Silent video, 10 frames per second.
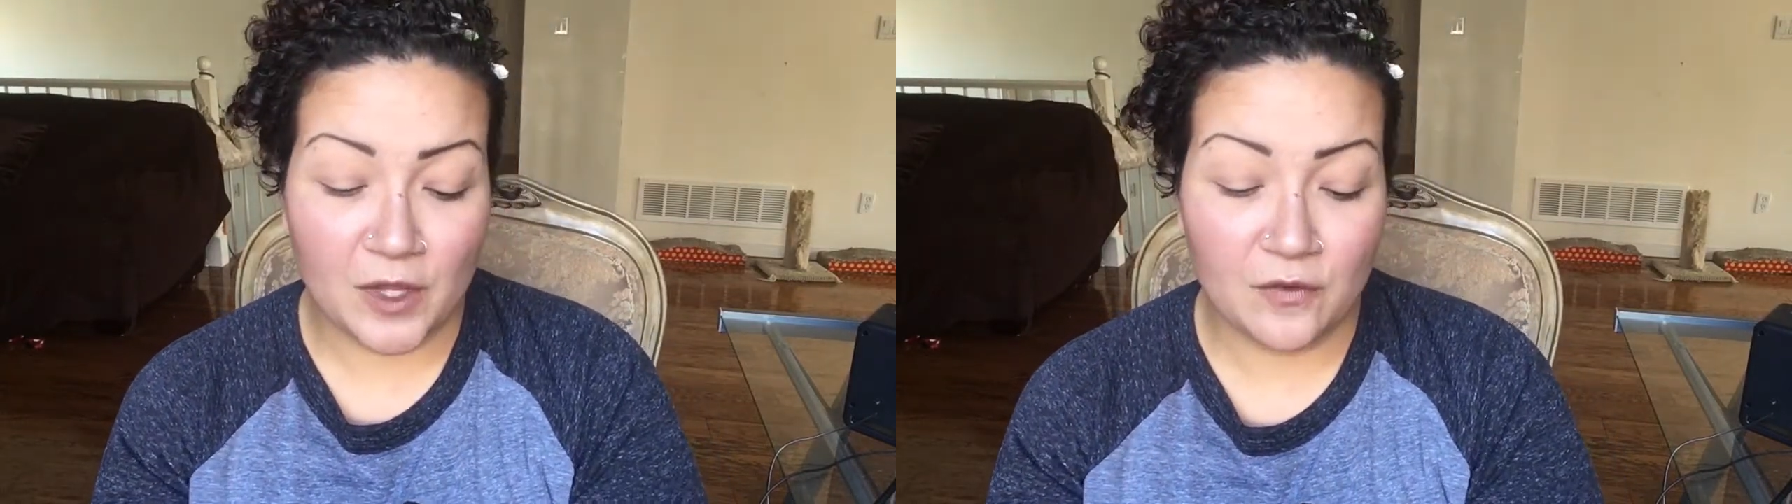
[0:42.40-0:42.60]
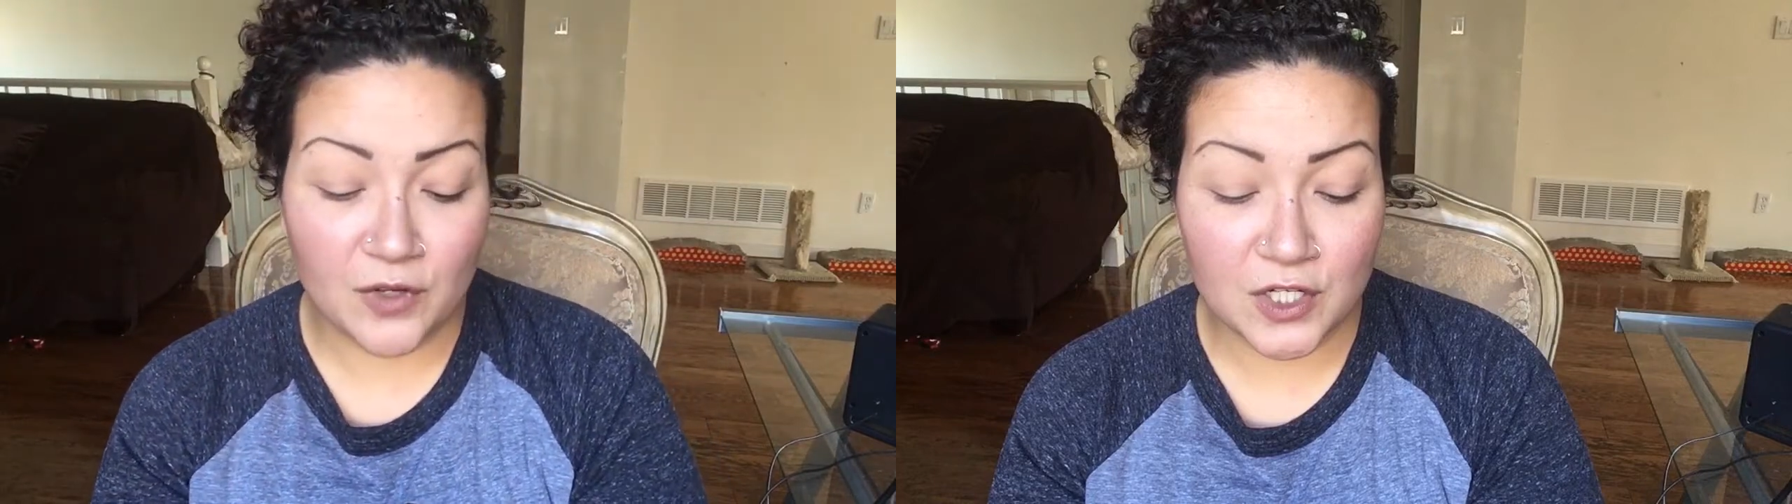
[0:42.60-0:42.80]

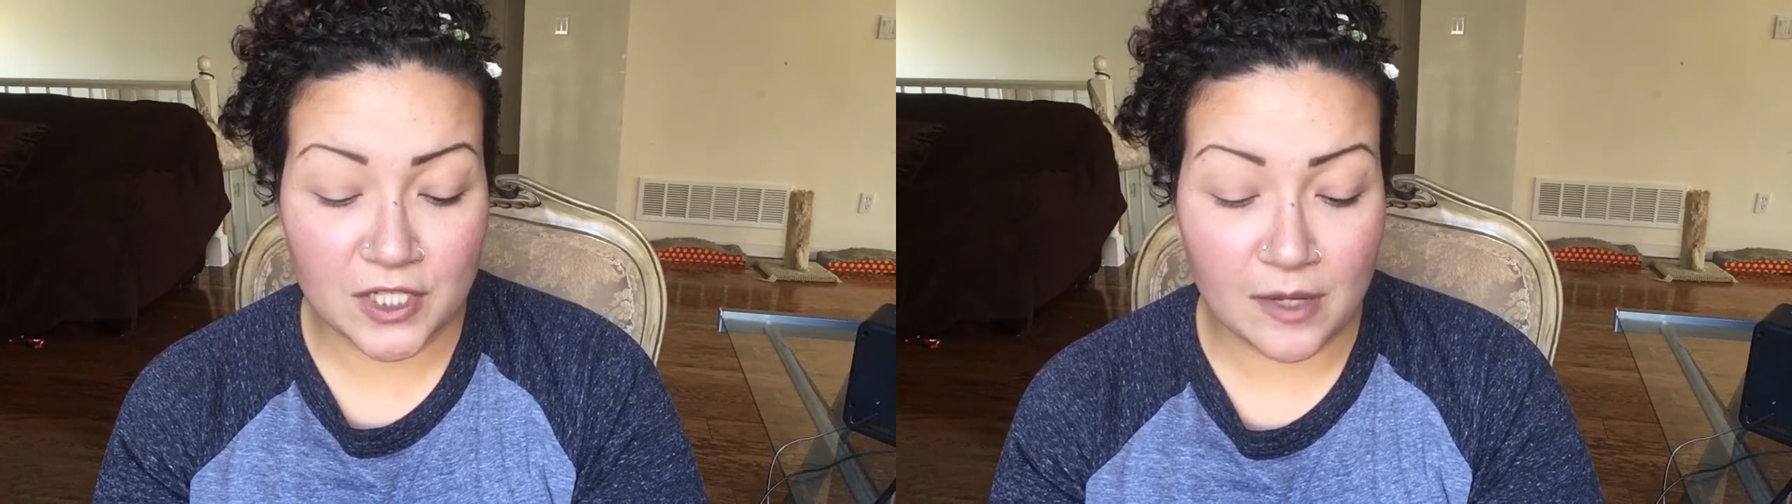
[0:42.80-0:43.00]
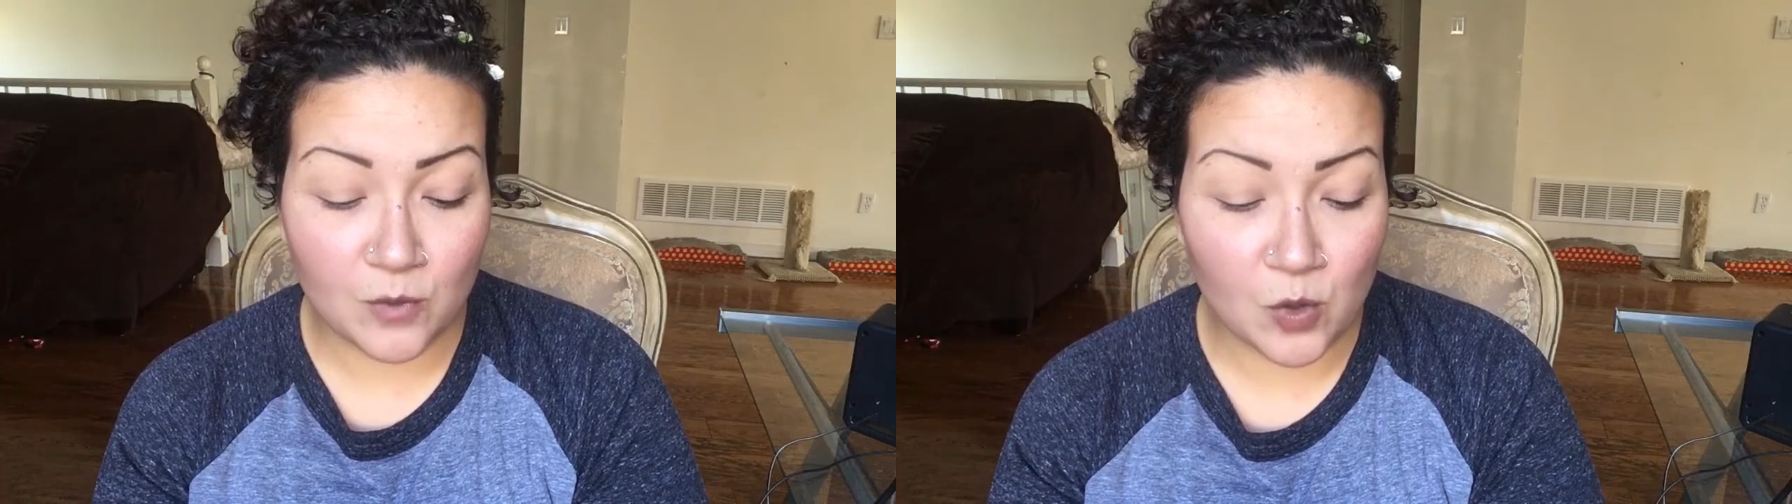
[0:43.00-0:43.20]

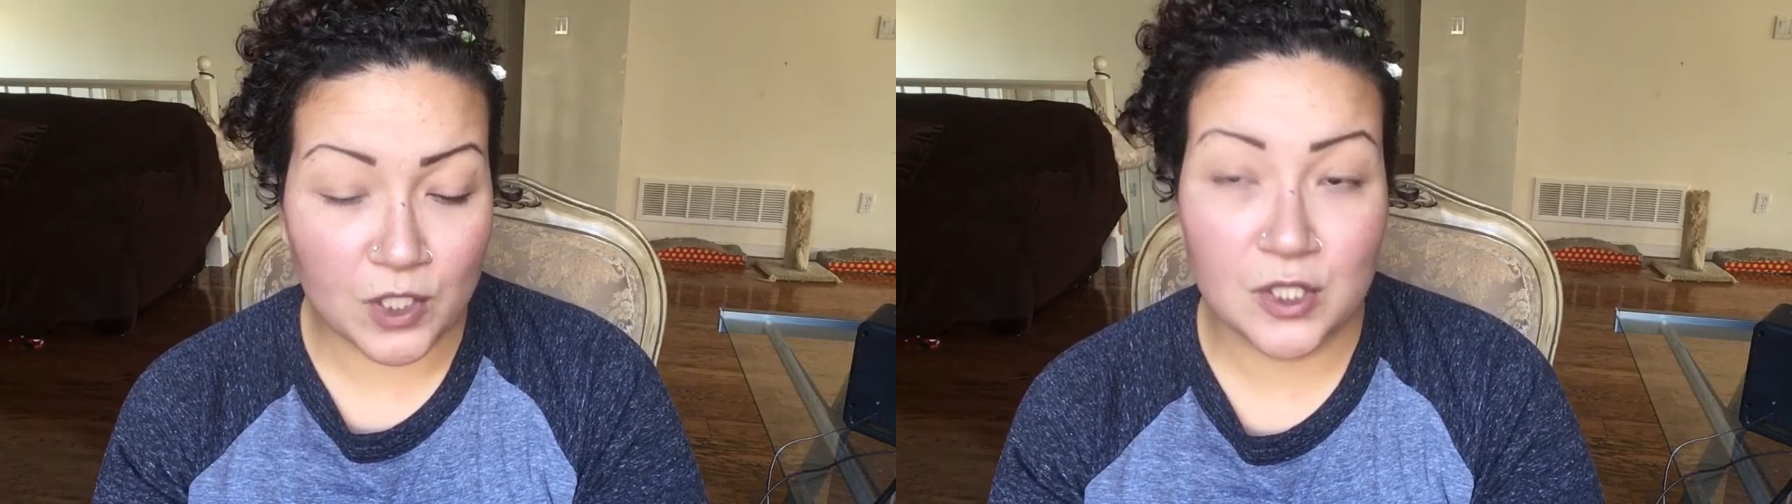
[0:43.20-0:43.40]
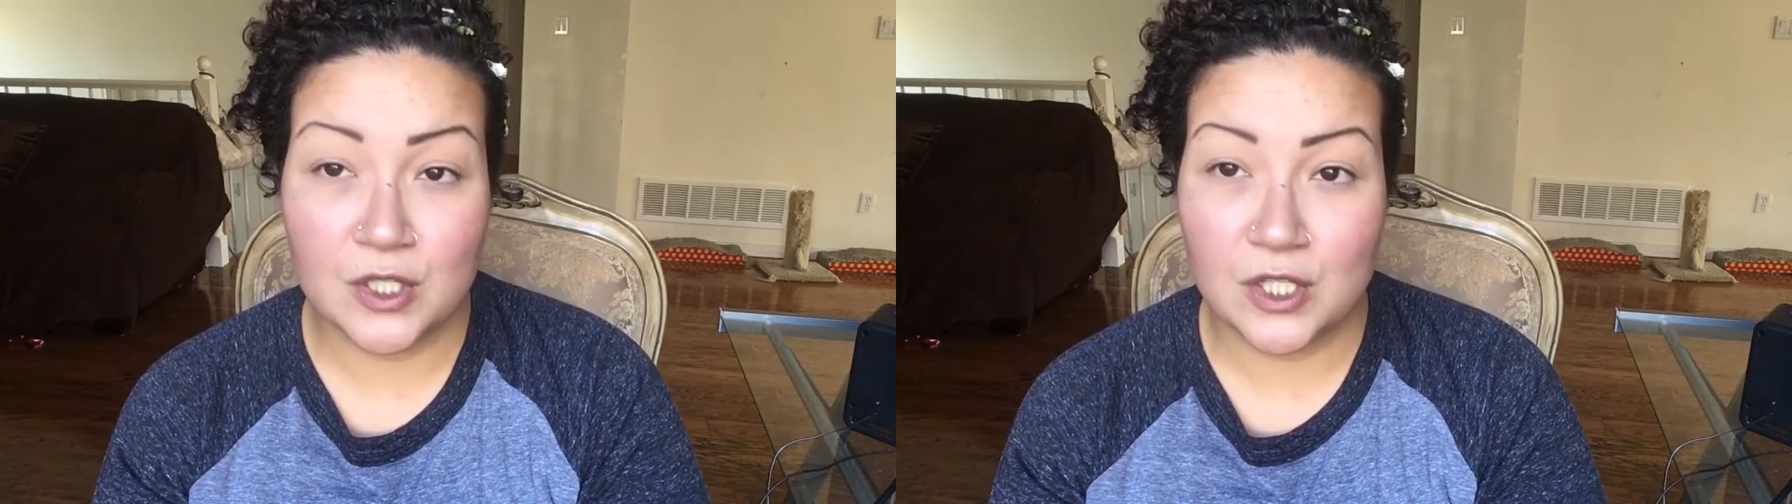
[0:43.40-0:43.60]
First, I'm
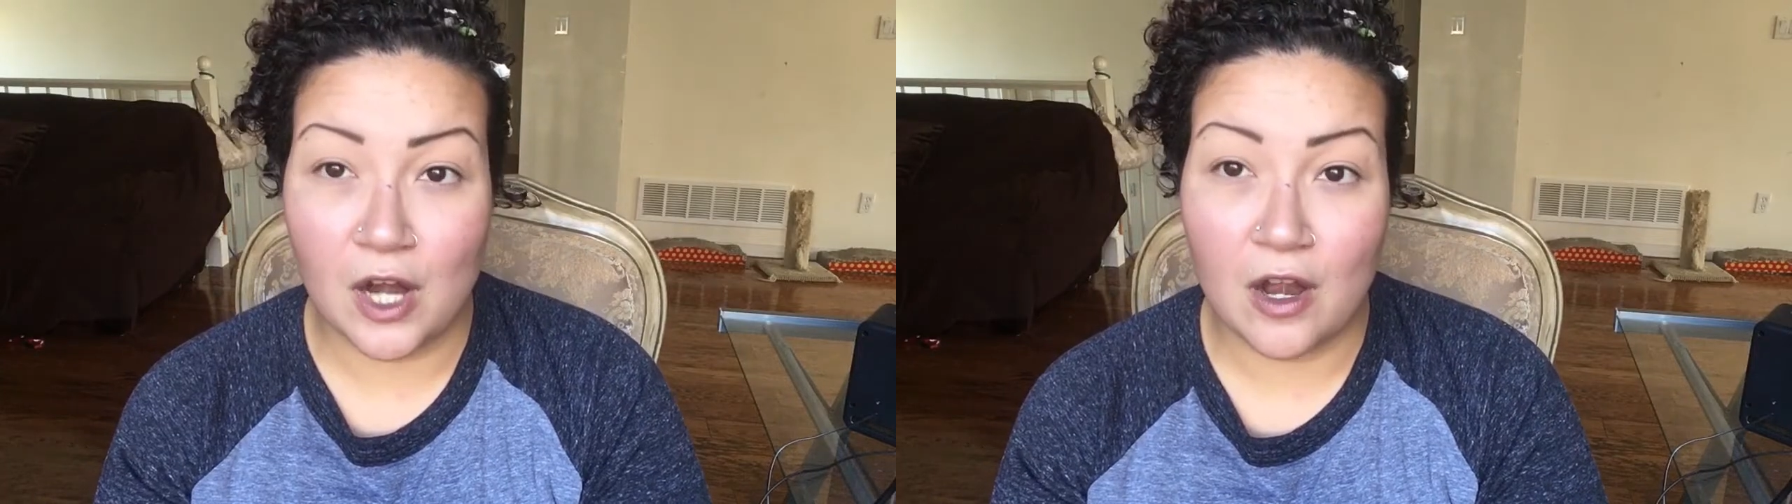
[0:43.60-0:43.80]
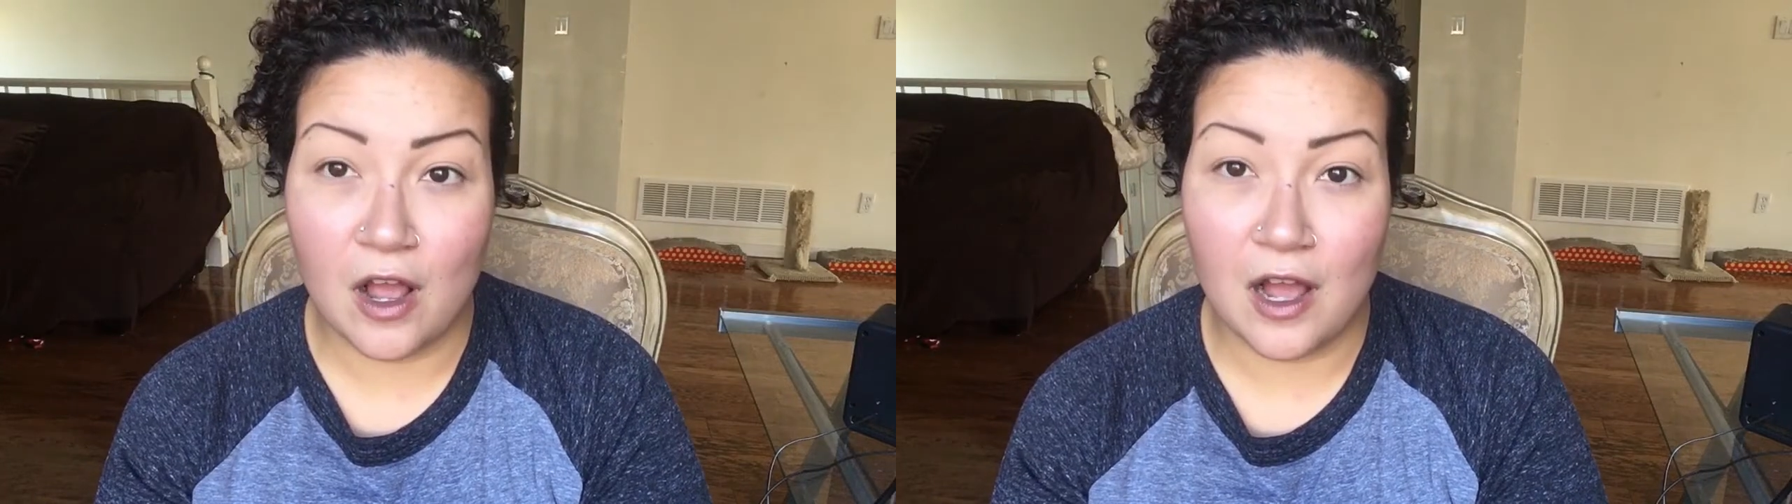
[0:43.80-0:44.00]
going to
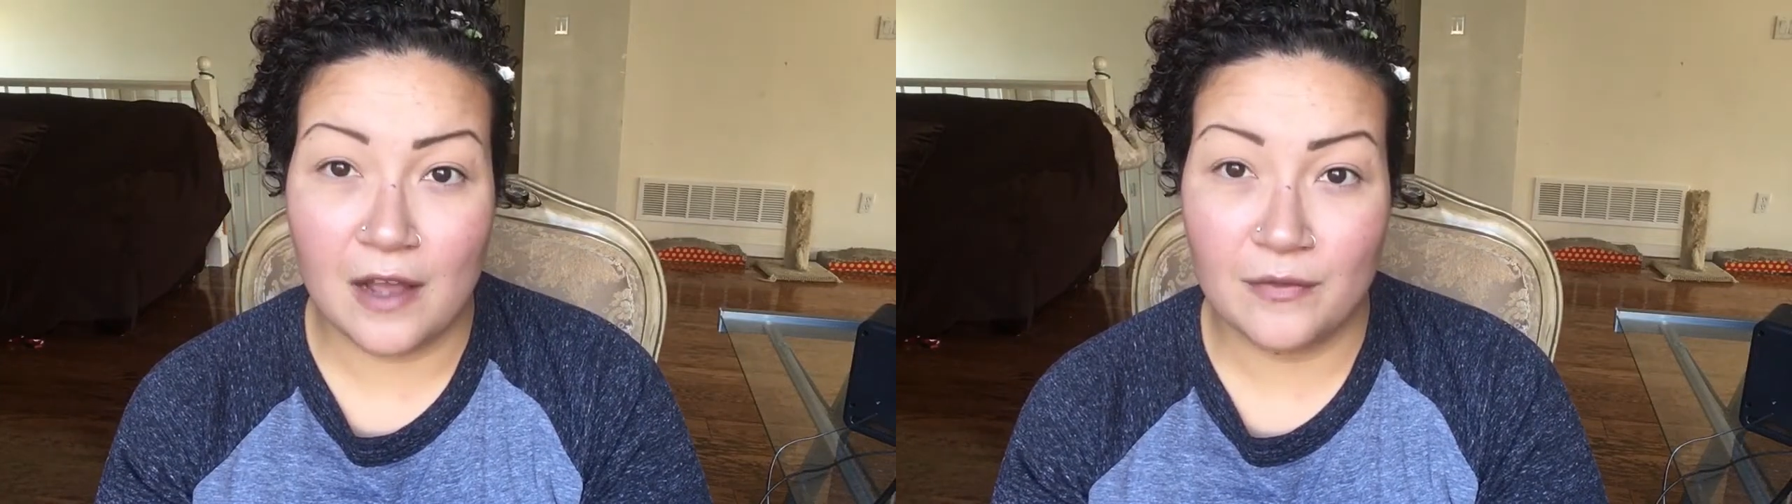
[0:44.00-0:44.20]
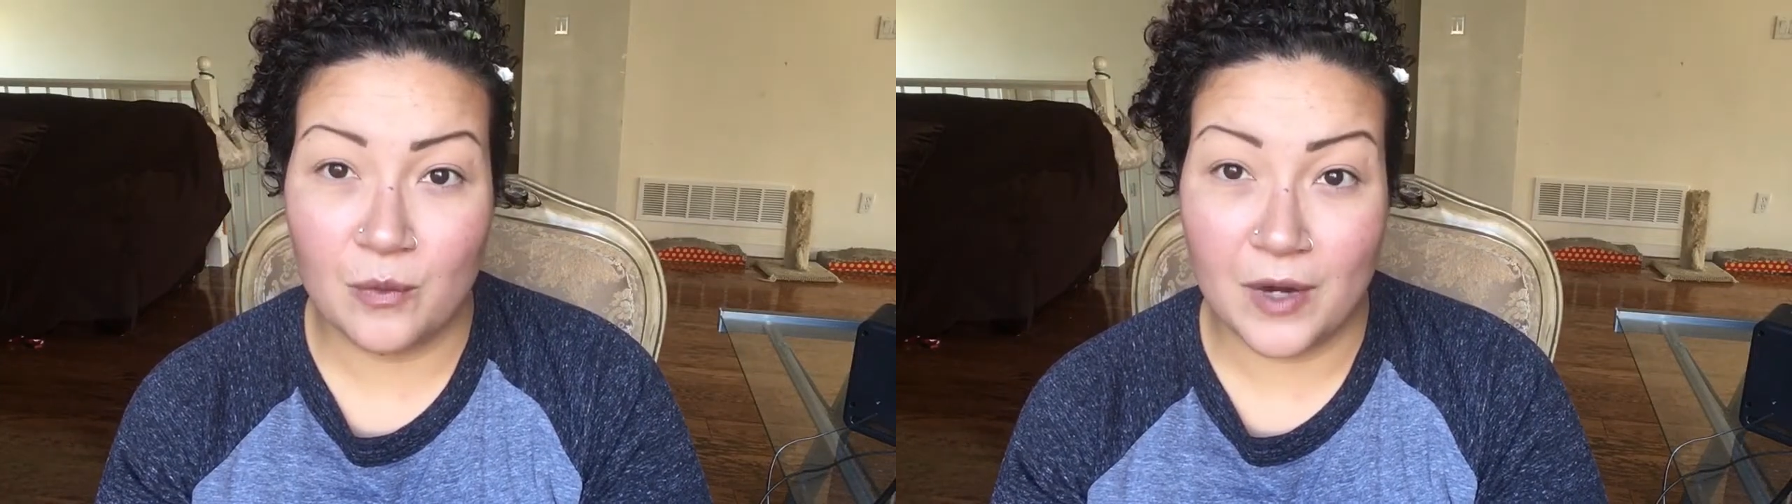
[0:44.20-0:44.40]
start
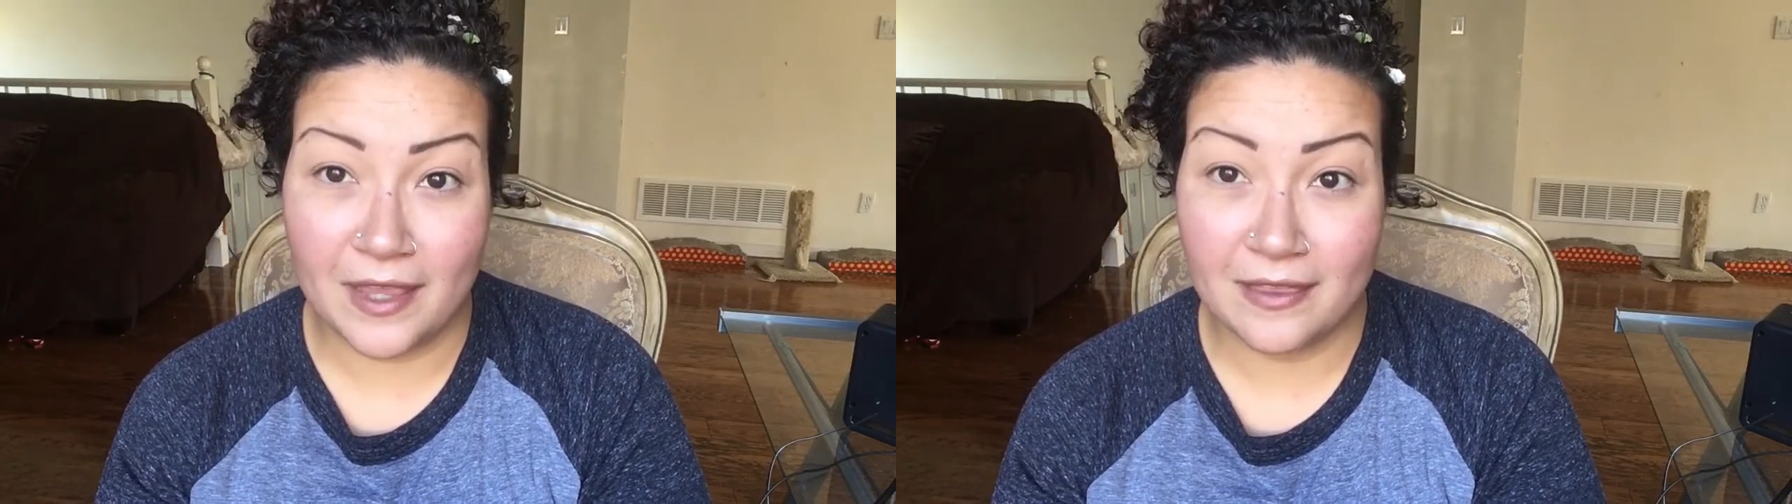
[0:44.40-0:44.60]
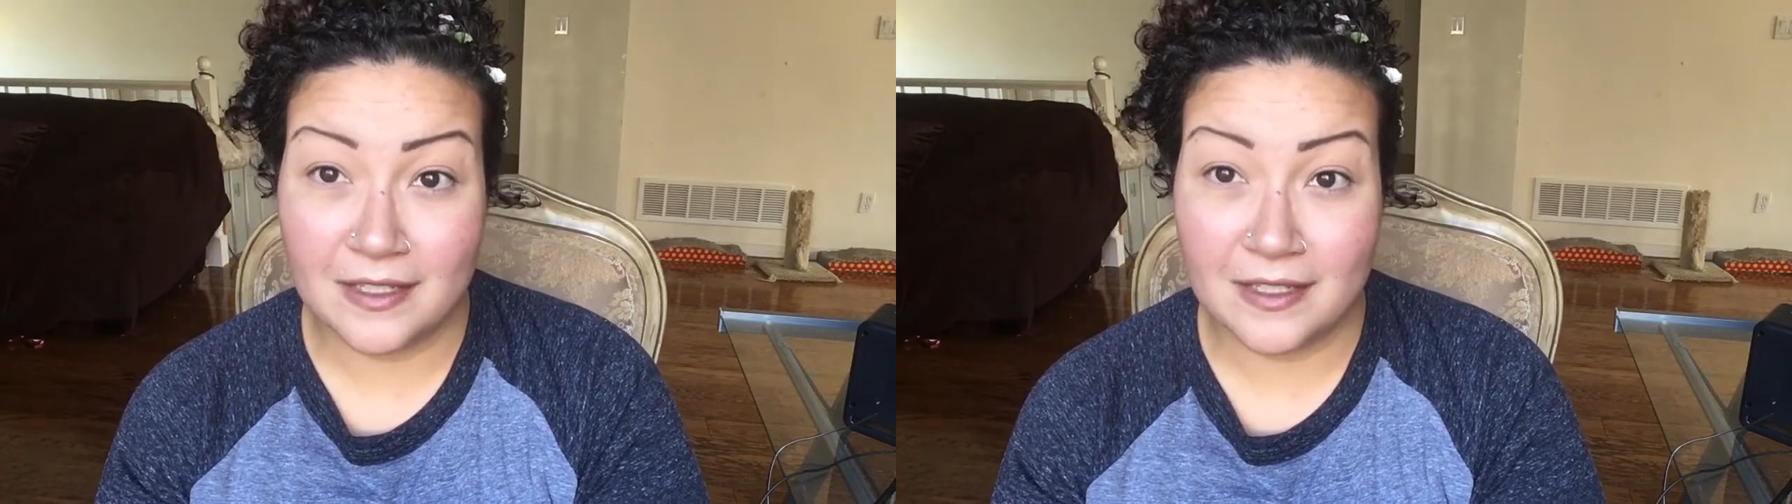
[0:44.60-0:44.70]
off with